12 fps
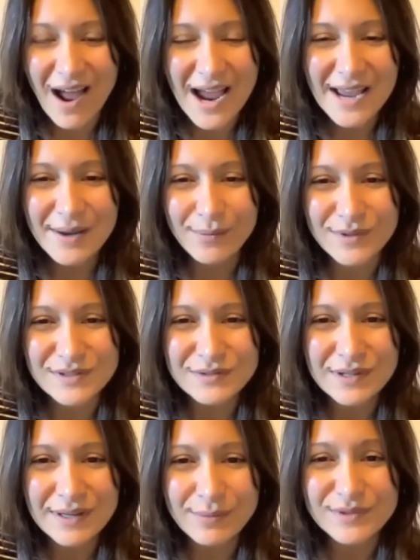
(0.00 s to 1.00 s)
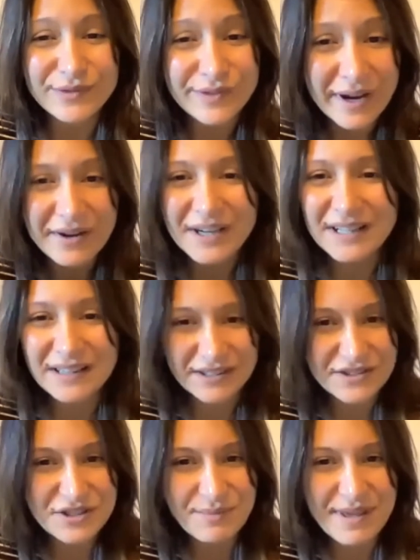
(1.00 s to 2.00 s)
it was very
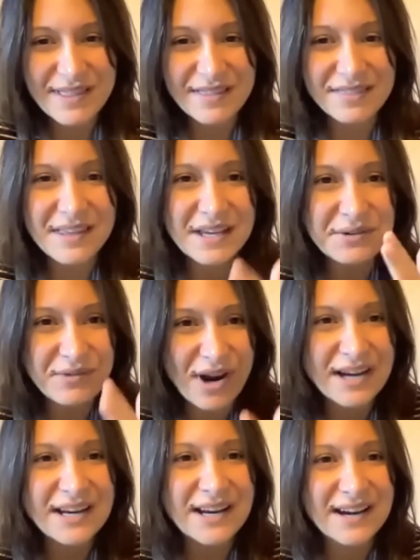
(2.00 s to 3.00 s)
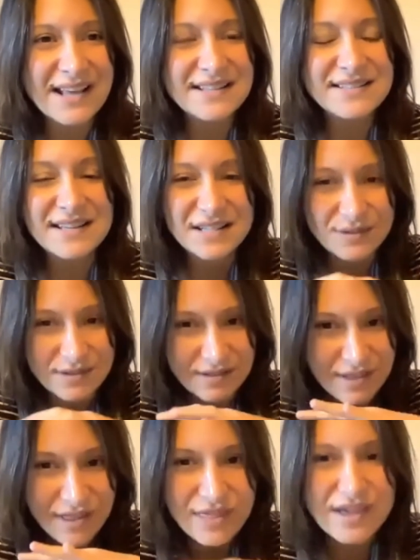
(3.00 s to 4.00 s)
clear to me that the Iranianness is
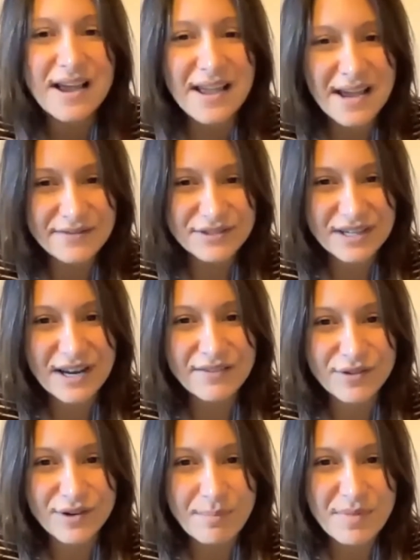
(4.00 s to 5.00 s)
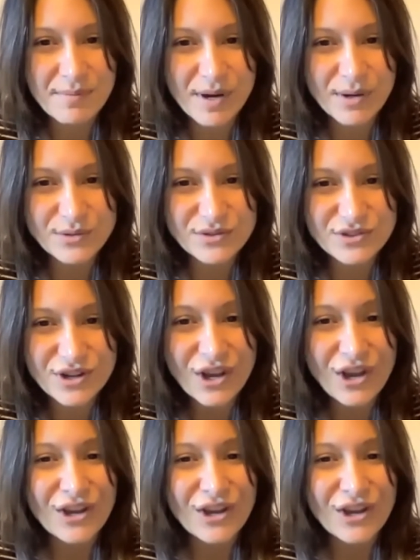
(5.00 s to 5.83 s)
the thing I have to cover up the most,